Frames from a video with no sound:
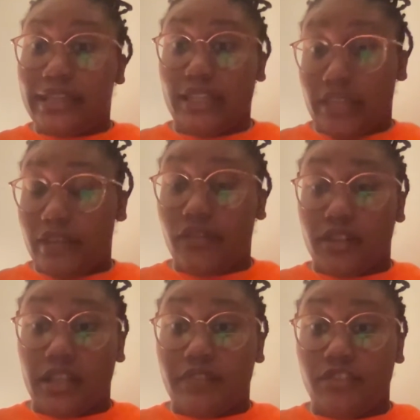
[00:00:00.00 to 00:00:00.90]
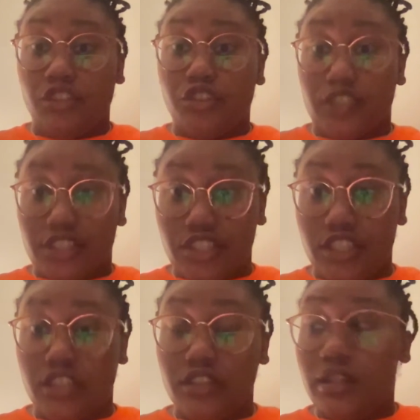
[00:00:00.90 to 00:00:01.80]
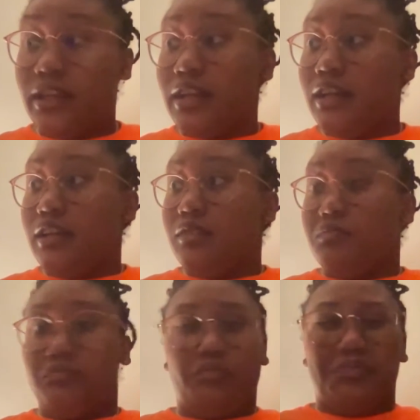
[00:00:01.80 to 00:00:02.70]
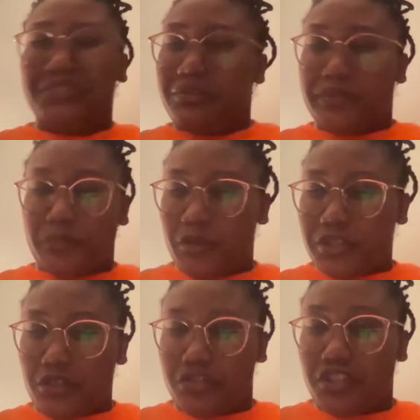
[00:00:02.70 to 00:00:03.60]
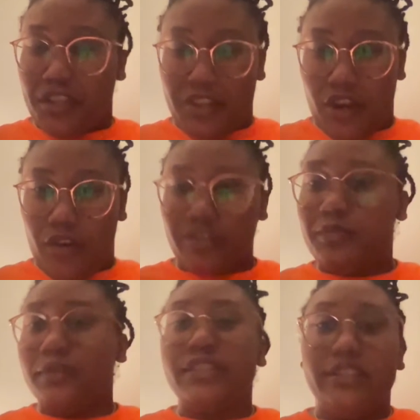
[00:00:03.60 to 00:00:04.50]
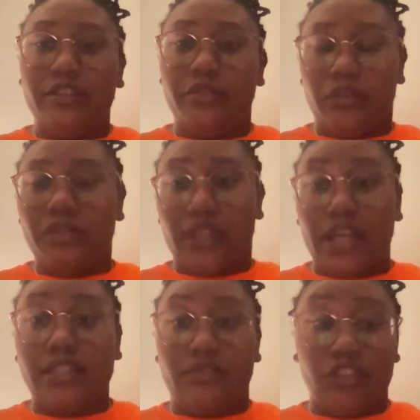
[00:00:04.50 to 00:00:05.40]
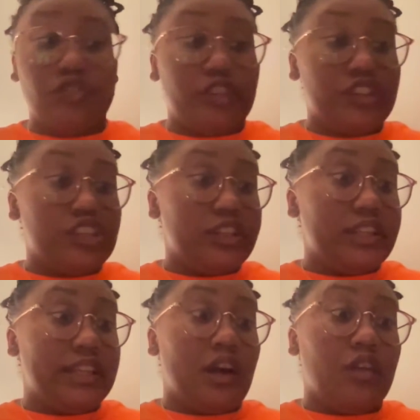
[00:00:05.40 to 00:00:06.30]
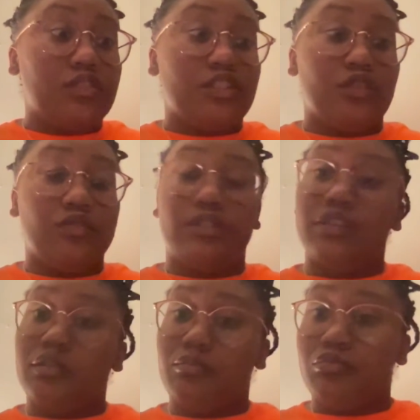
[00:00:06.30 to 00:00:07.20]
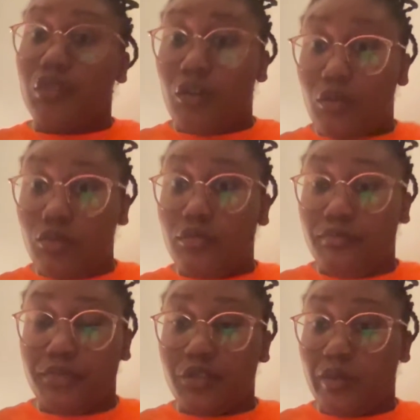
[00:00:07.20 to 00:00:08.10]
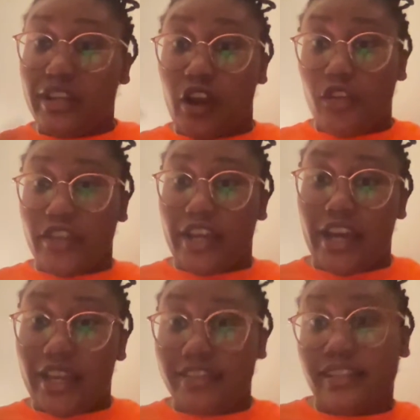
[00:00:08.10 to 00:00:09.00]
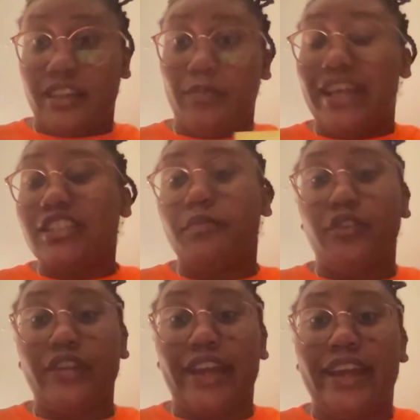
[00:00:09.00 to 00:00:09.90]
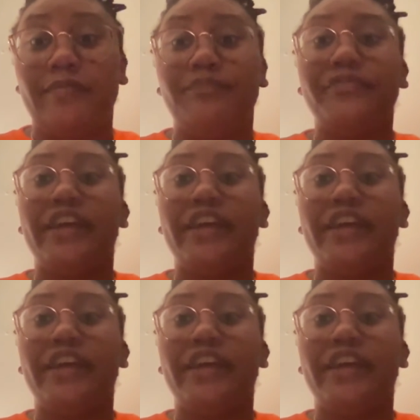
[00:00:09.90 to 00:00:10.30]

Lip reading: left a lot of destruction. It was more so to the dogs, but still it was lots of destruction. And also the brawl between all the guys at the basketball game,